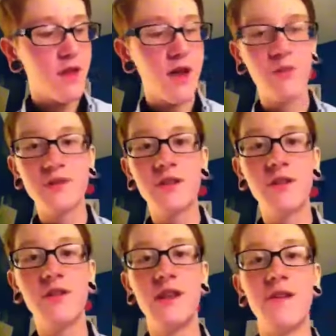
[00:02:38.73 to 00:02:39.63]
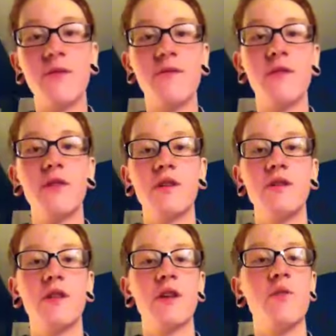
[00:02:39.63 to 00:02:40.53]
once they're definitely fully
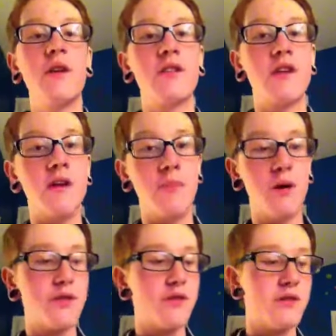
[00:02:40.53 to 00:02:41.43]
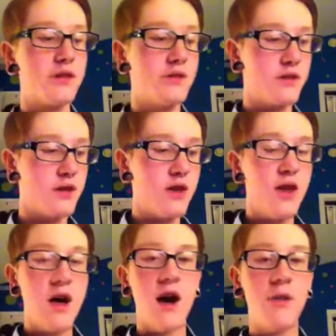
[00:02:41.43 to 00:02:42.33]
healed, like waiting like a month or two,
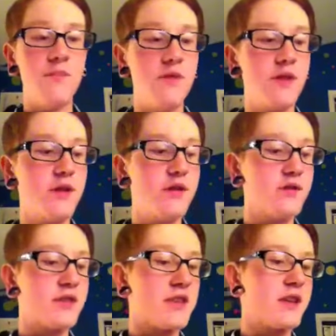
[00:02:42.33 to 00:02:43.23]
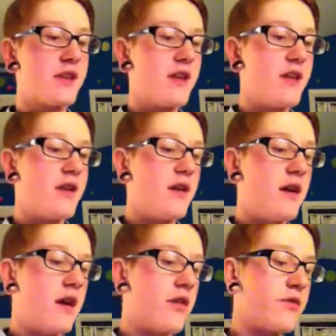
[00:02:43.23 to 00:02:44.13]
you can use like
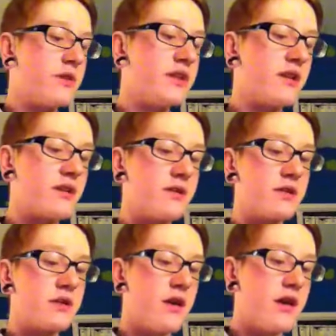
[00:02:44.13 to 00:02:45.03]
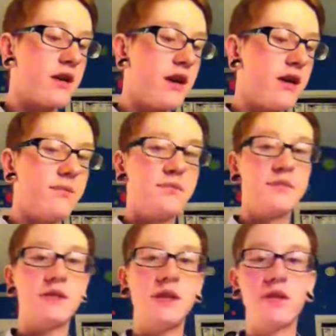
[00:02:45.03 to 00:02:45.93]
other materials like
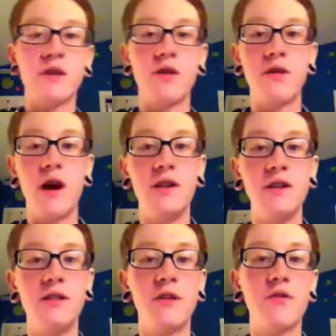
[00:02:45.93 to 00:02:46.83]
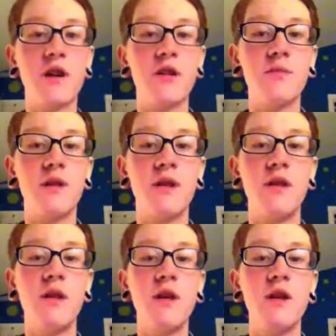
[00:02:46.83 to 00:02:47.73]
silicone. I don't recommend
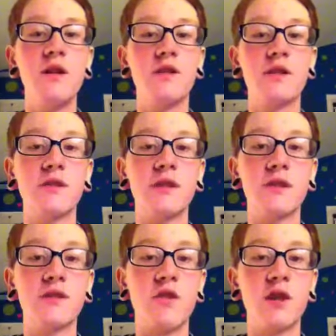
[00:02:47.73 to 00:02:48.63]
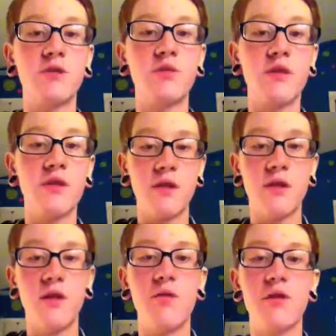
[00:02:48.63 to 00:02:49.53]
using these to stretch with.
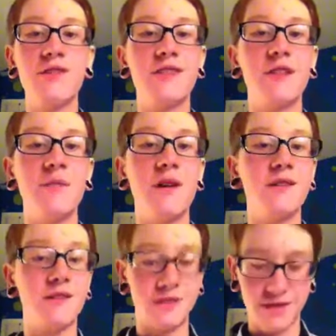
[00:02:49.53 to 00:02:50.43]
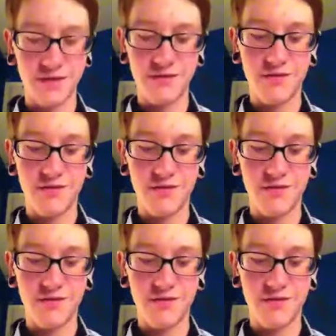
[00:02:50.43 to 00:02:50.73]
Only use them as